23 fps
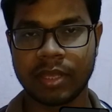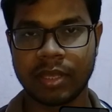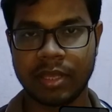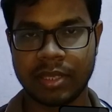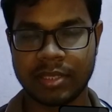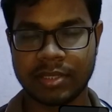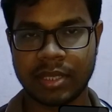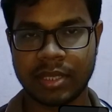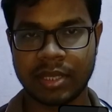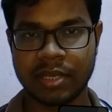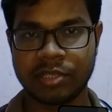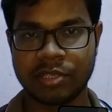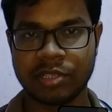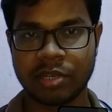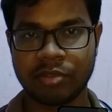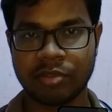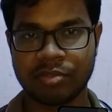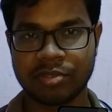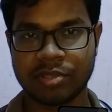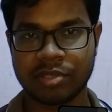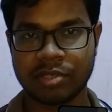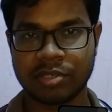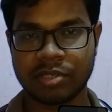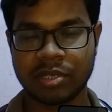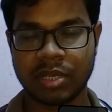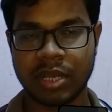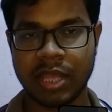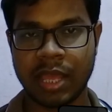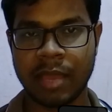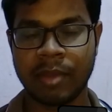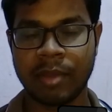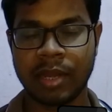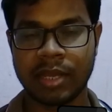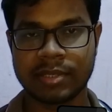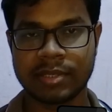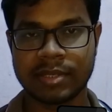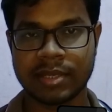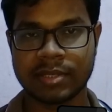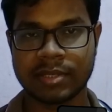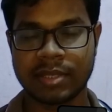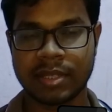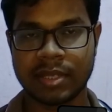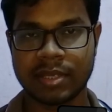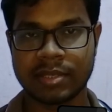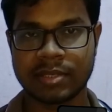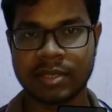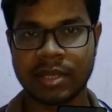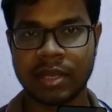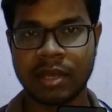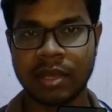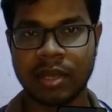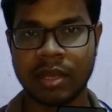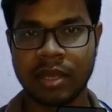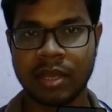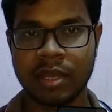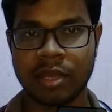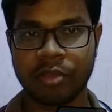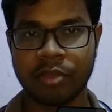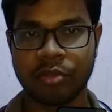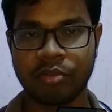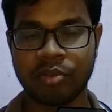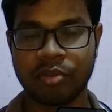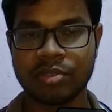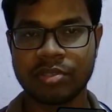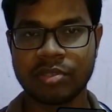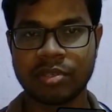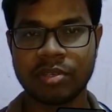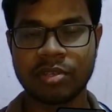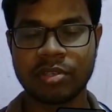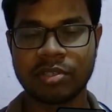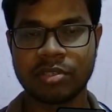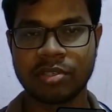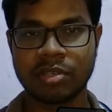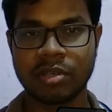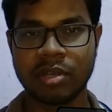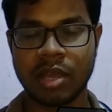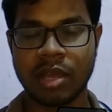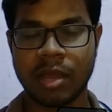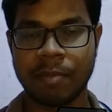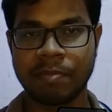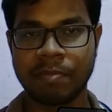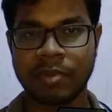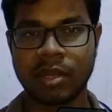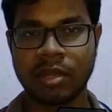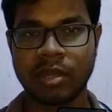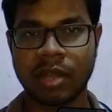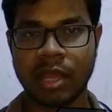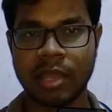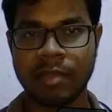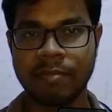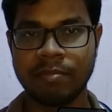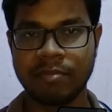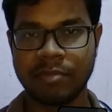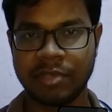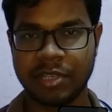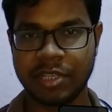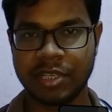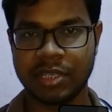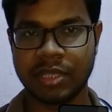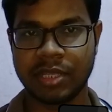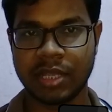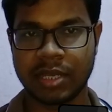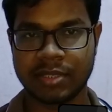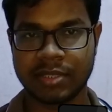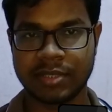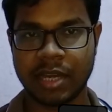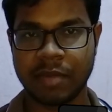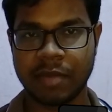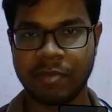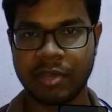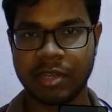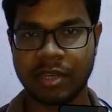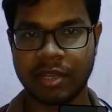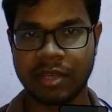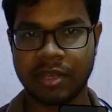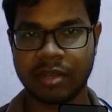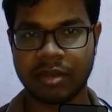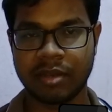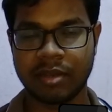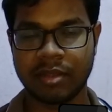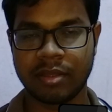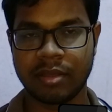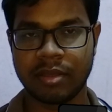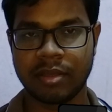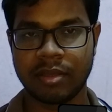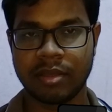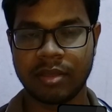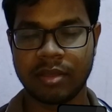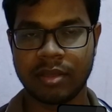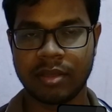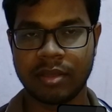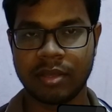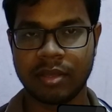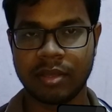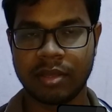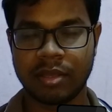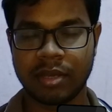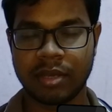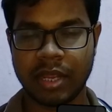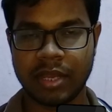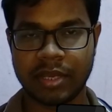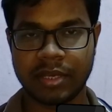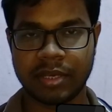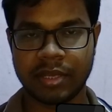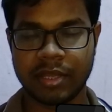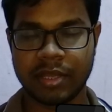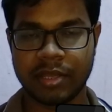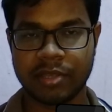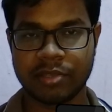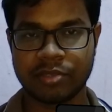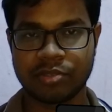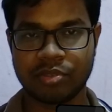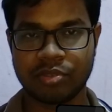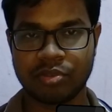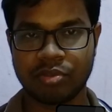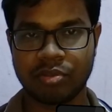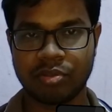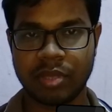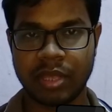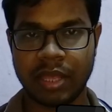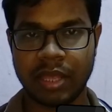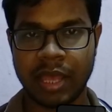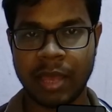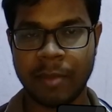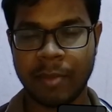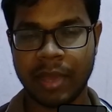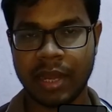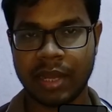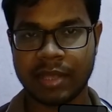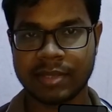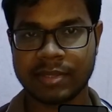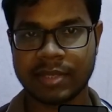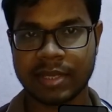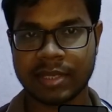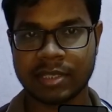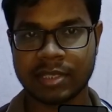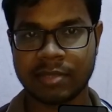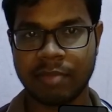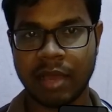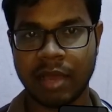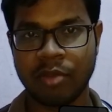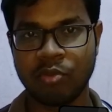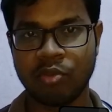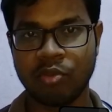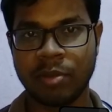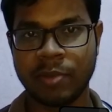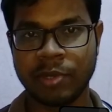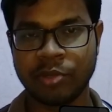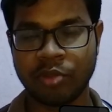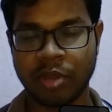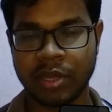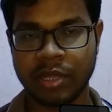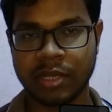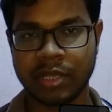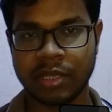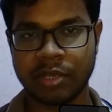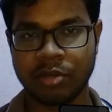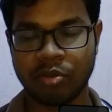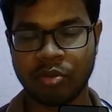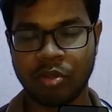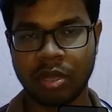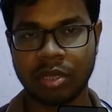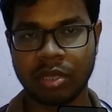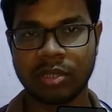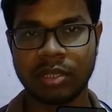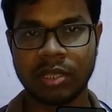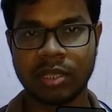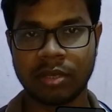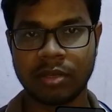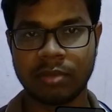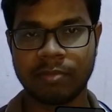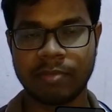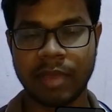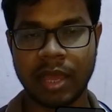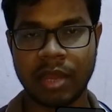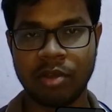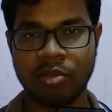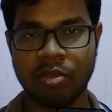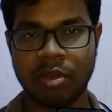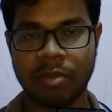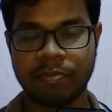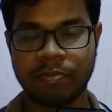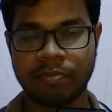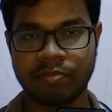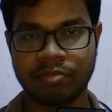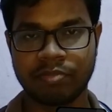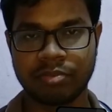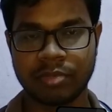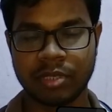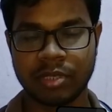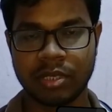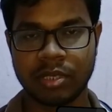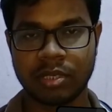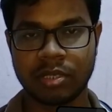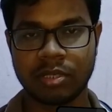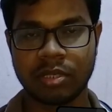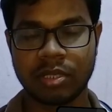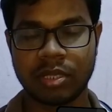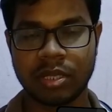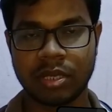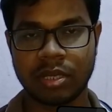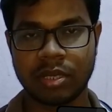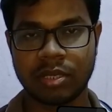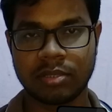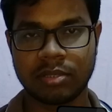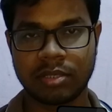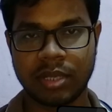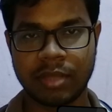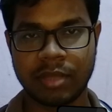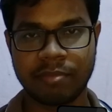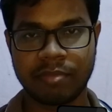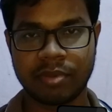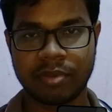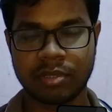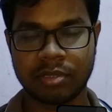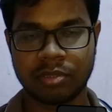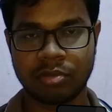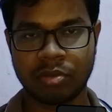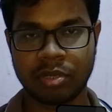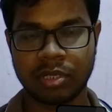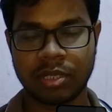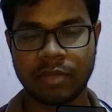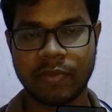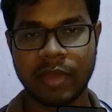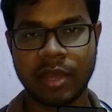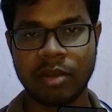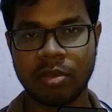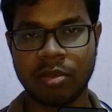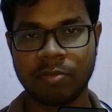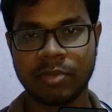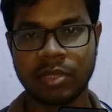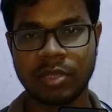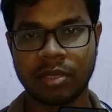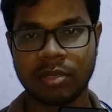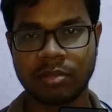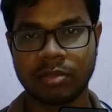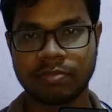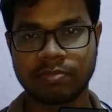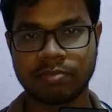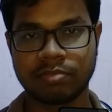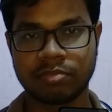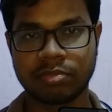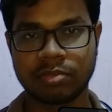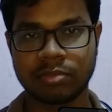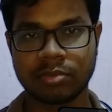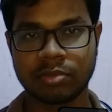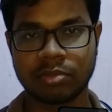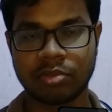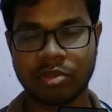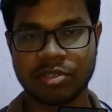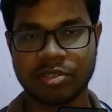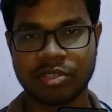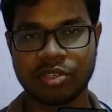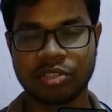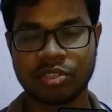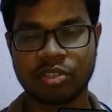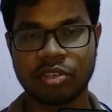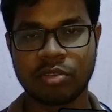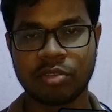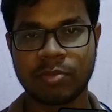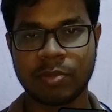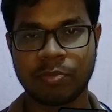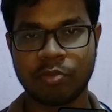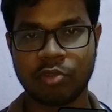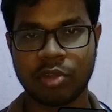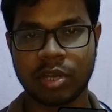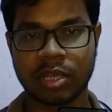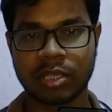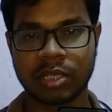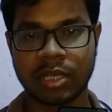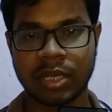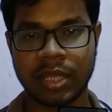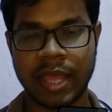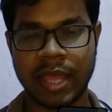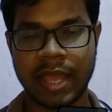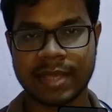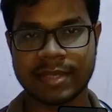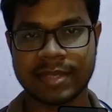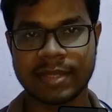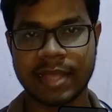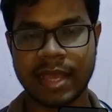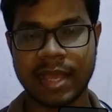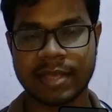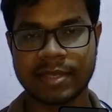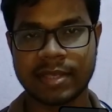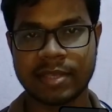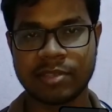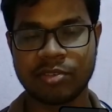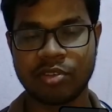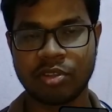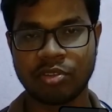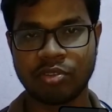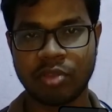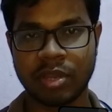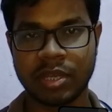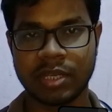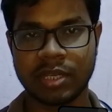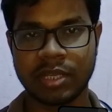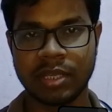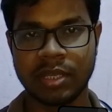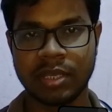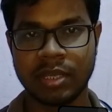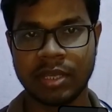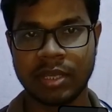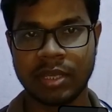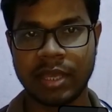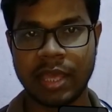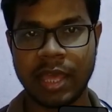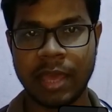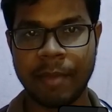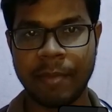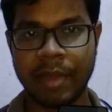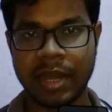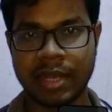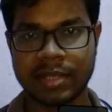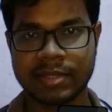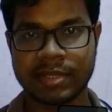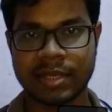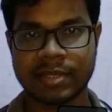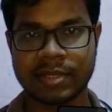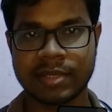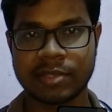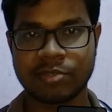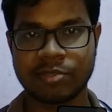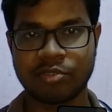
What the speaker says: is the initial concentration, A minus X is the concentration after time T, that is 10 minutes here, right? So A minus X value will be 20, not the value of the temp, not the value of the concentration of the product, that x is not 20, a minus x